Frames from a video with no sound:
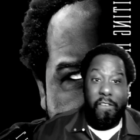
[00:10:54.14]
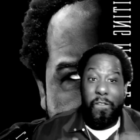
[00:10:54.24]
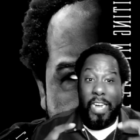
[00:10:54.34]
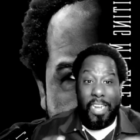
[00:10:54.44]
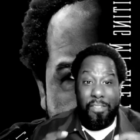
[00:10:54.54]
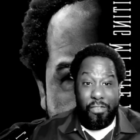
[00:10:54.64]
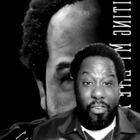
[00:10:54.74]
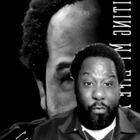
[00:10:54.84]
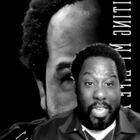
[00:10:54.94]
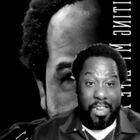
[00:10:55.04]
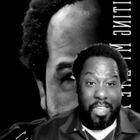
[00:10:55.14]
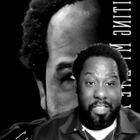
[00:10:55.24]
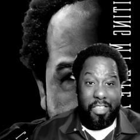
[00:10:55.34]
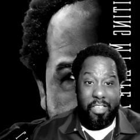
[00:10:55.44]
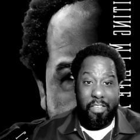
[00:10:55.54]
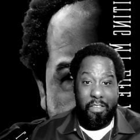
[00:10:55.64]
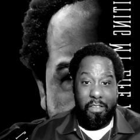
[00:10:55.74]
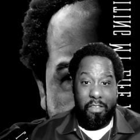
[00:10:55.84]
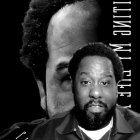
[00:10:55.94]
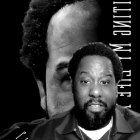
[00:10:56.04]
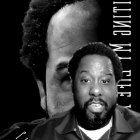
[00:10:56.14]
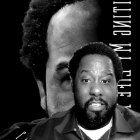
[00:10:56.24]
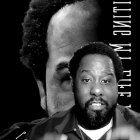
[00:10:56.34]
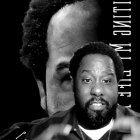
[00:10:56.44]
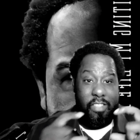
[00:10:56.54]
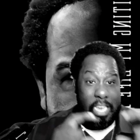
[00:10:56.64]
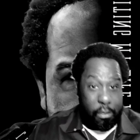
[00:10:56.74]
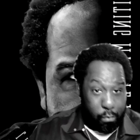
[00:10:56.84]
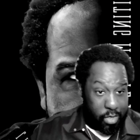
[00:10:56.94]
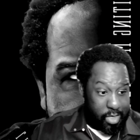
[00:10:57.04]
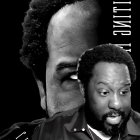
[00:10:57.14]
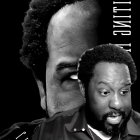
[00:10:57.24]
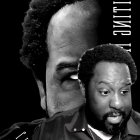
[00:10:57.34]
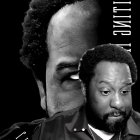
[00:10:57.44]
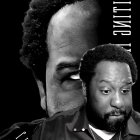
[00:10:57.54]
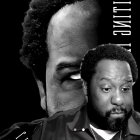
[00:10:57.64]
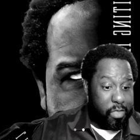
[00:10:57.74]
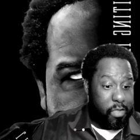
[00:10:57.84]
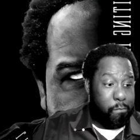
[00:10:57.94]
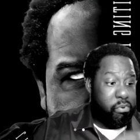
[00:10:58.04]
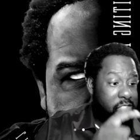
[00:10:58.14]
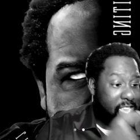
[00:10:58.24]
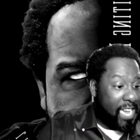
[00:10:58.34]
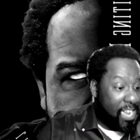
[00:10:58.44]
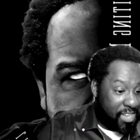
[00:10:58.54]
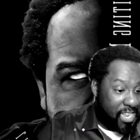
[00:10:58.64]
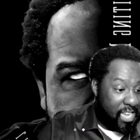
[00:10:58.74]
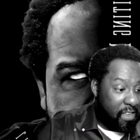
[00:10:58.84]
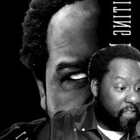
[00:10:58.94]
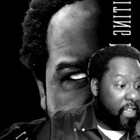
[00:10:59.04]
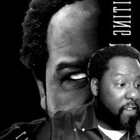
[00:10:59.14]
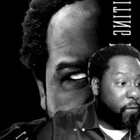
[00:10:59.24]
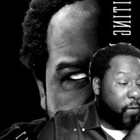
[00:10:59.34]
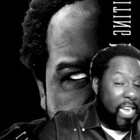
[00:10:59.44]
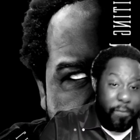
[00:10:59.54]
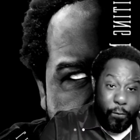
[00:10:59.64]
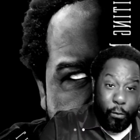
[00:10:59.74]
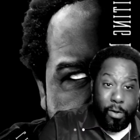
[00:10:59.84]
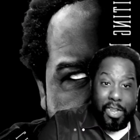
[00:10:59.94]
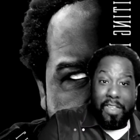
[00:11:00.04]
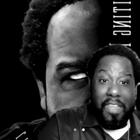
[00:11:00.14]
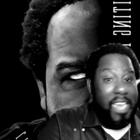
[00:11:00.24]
Find your greatness, stick with it, protect it, fight for it,